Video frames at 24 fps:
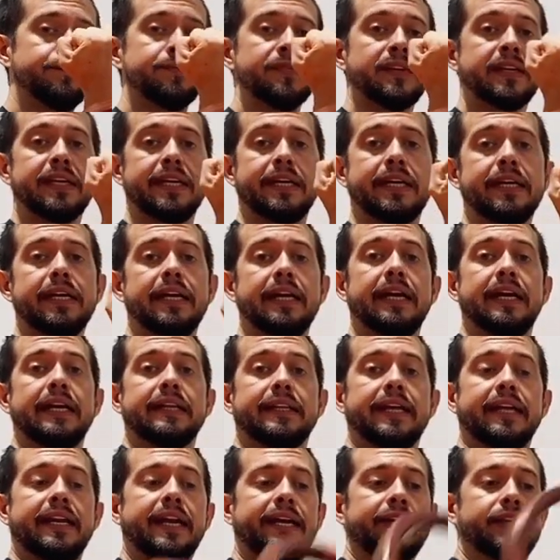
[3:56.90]
Okay?
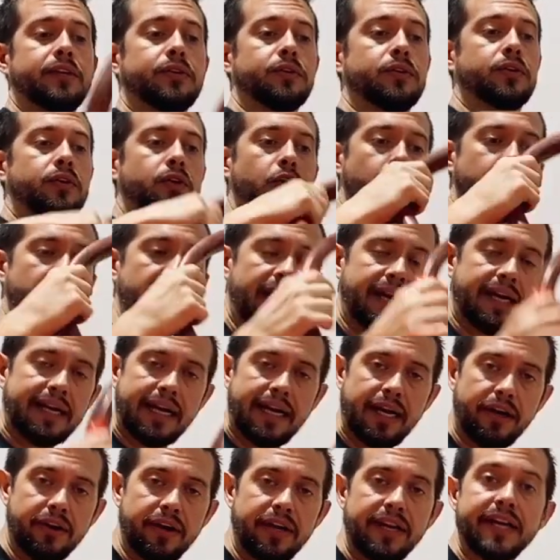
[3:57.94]
Then I can go back
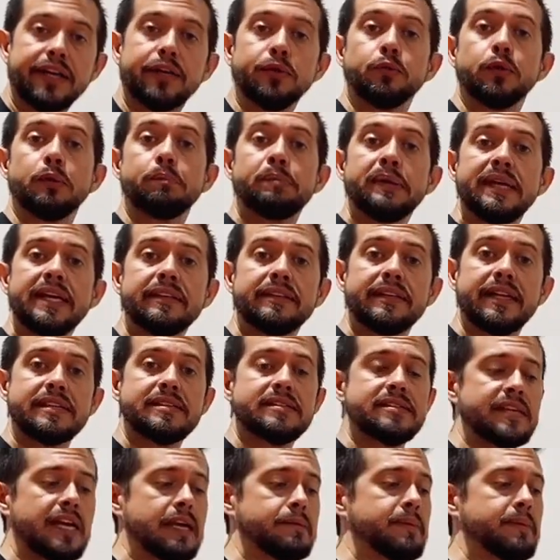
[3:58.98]
out and I can repeat that same